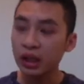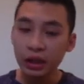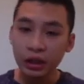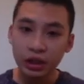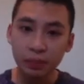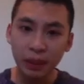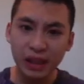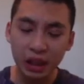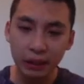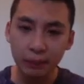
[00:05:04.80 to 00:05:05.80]
just
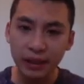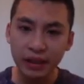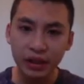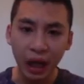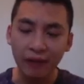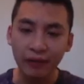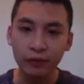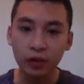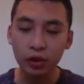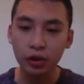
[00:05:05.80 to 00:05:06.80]
basically me having
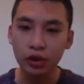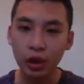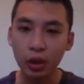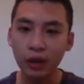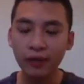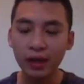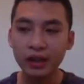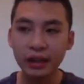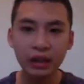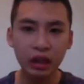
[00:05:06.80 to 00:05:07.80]
fun. So if I
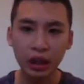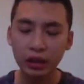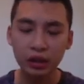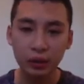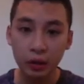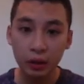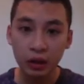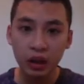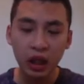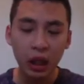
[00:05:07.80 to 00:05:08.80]
see like
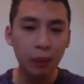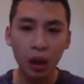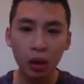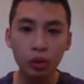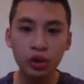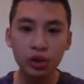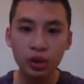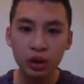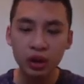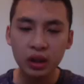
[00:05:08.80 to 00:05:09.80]
a post
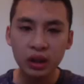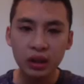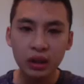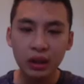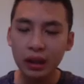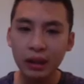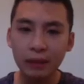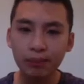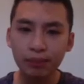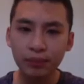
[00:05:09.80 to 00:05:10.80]

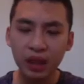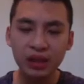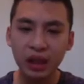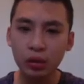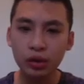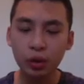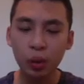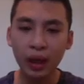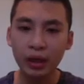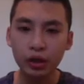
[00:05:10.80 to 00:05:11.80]
um, that sounds
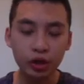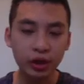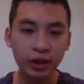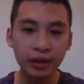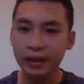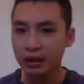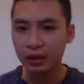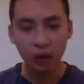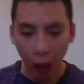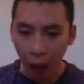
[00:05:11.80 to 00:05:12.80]
quite interesting, then
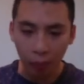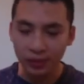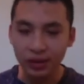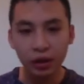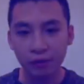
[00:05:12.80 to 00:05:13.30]
I'll probably do a